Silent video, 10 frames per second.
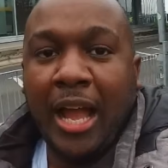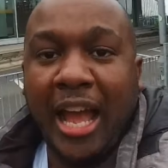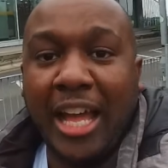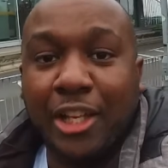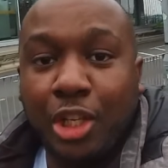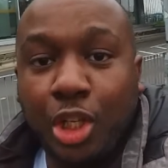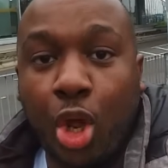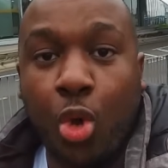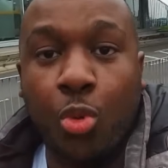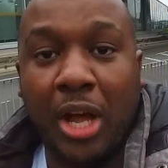
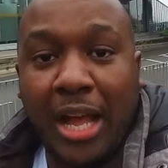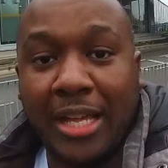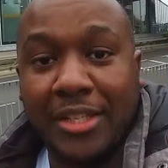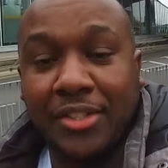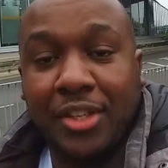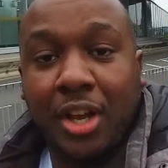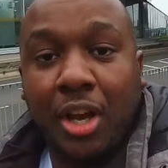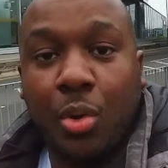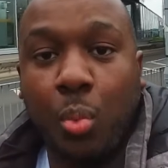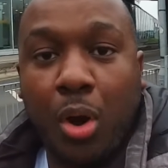Hello guys,
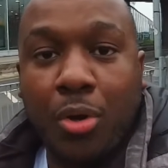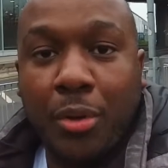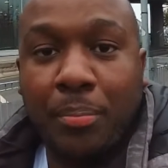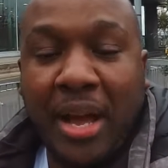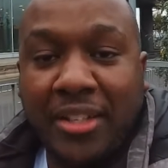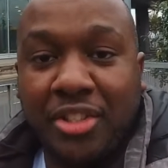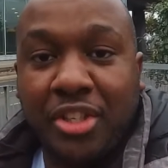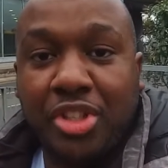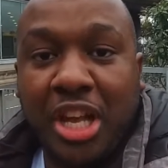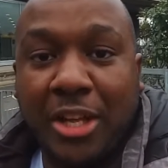welcome back to
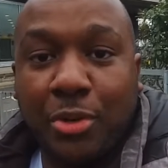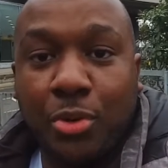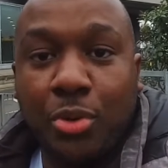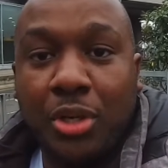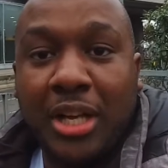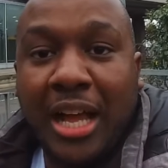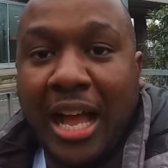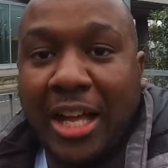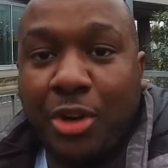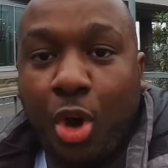the channel,
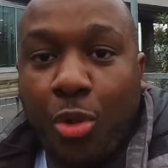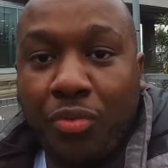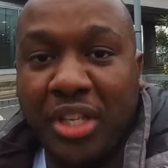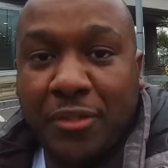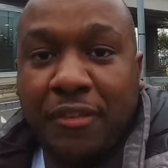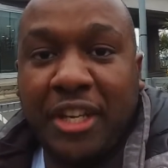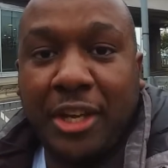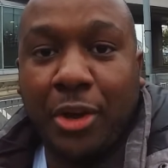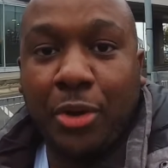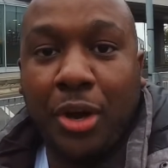and on this
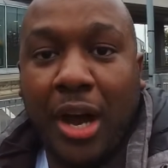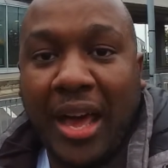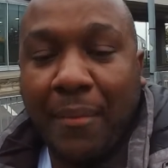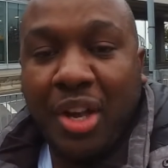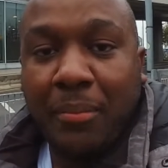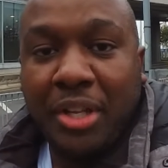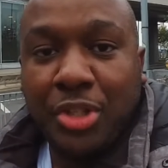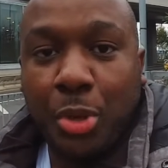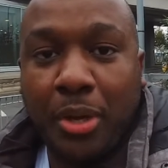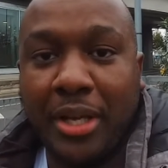video I'm going to be
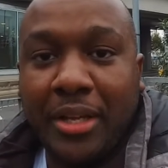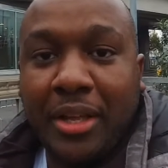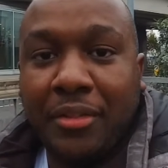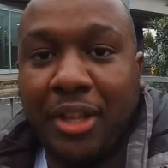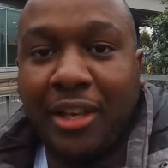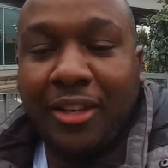doing the